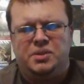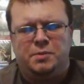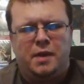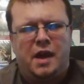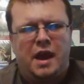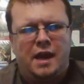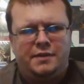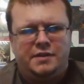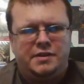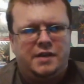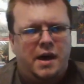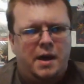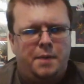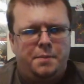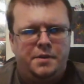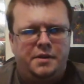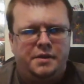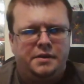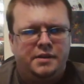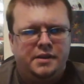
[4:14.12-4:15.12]
Just some kind of
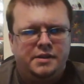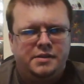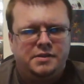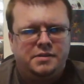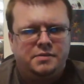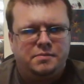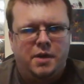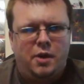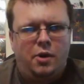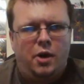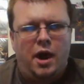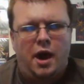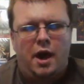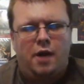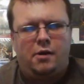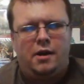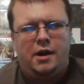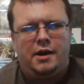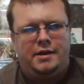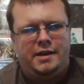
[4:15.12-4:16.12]
topic that's, you know,
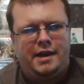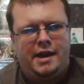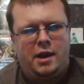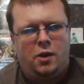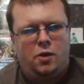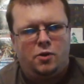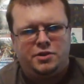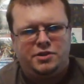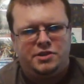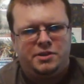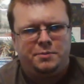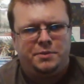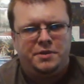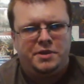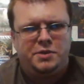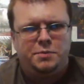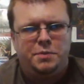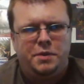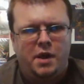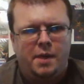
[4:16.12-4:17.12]
hot right now, or just
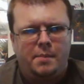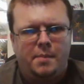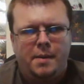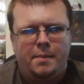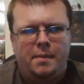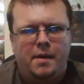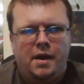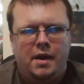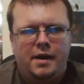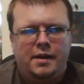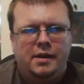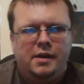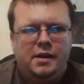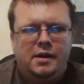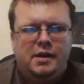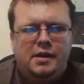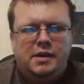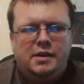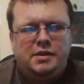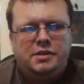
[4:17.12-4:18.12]
something that's been on my
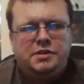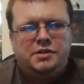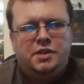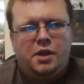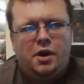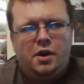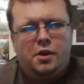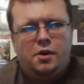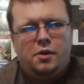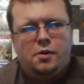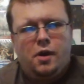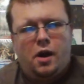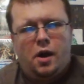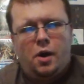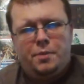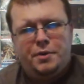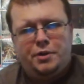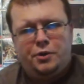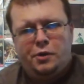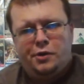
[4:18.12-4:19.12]
mind.
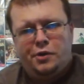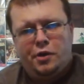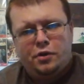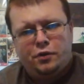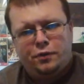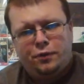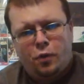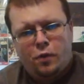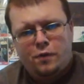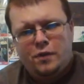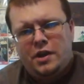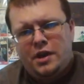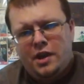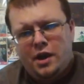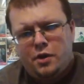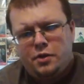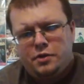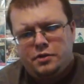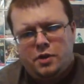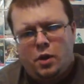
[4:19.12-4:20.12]
So I'll be doing those 4
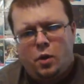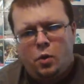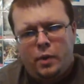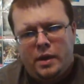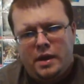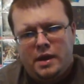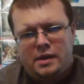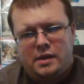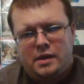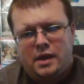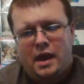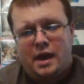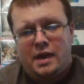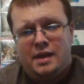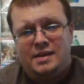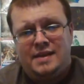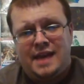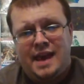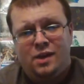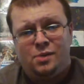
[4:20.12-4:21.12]
videos a week,
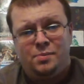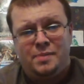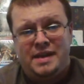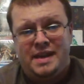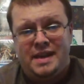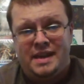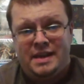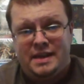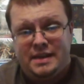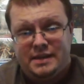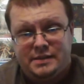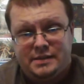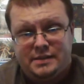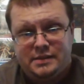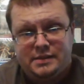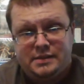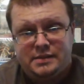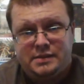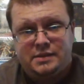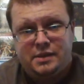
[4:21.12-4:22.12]
and that'll be
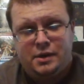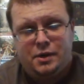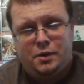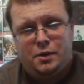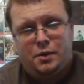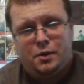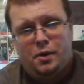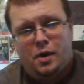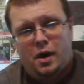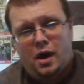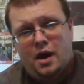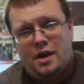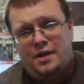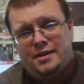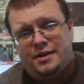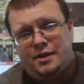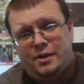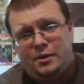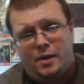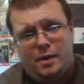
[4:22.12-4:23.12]
it. So
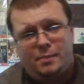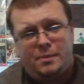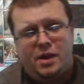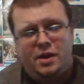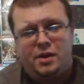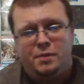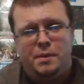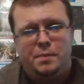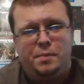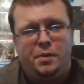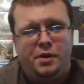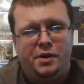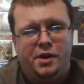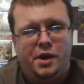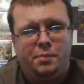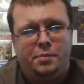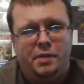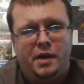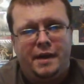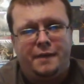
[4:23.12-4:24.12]
I'm not going to be
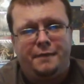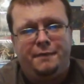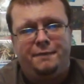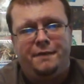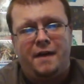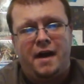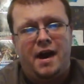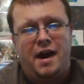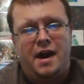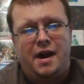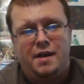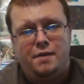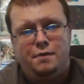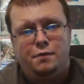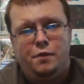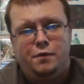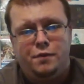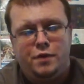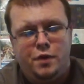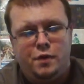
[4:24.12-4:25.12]
putting up like
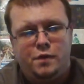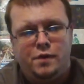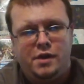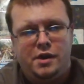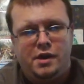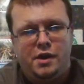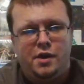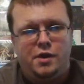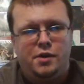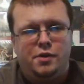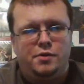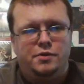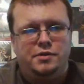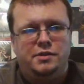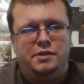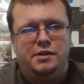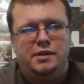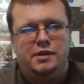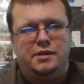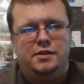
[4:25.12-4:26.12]
5 review
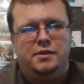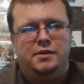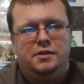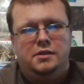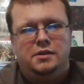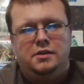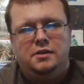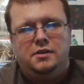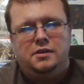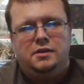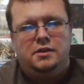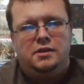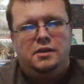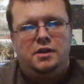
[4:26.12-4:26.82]
videos and then,